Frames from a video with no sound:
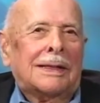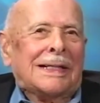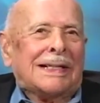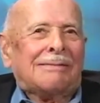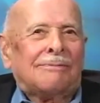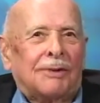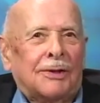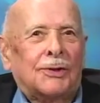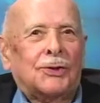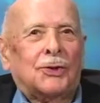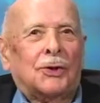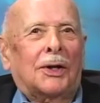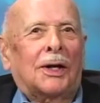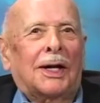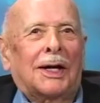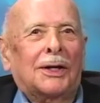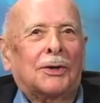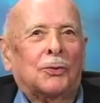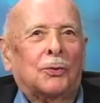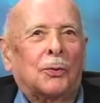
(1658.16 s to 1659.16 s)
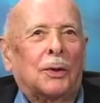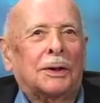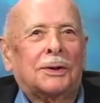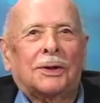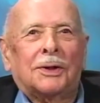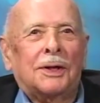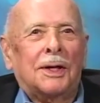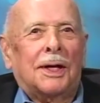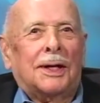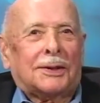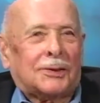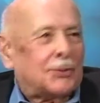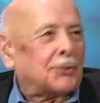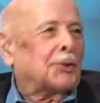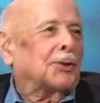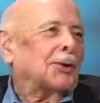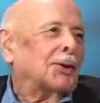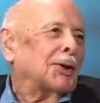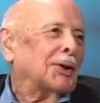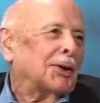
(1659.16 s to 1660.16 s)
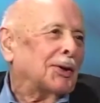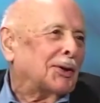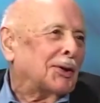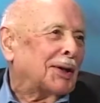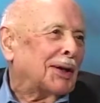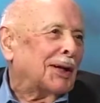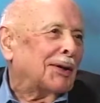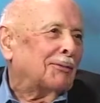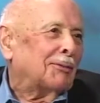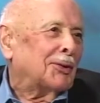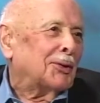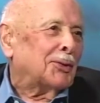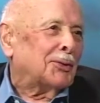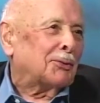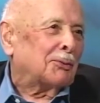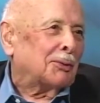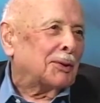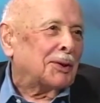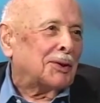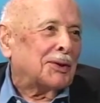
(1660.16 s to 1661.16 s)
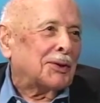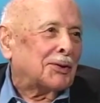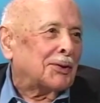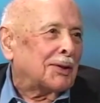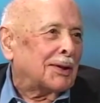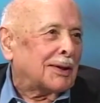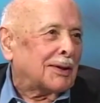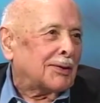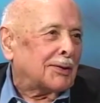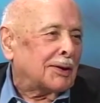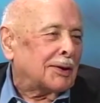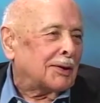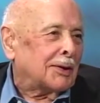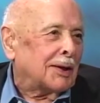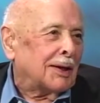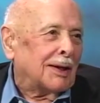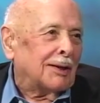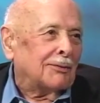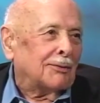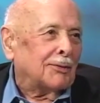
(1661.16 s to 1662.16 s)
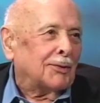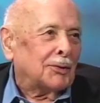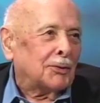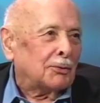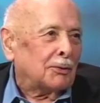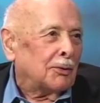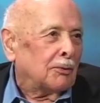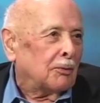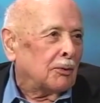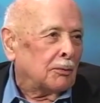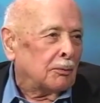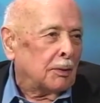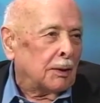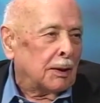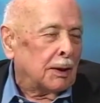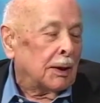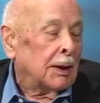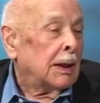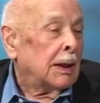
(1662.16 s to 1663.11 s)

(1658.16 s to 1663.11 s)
visualize what the next 30th anniversary, the 60th anniversary will be.